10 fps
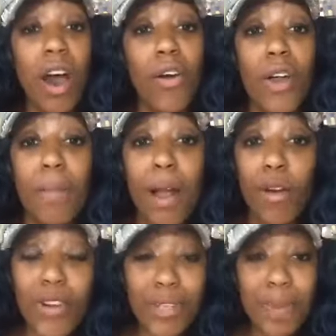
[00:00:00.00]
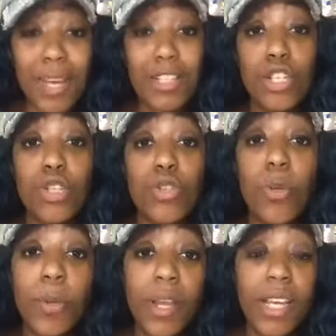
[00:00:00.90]
or in my course because it's
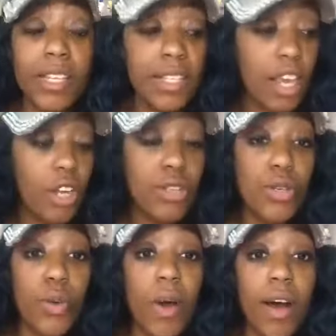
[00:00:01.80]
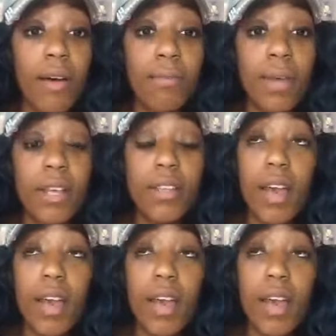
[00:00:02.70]
super easier to um,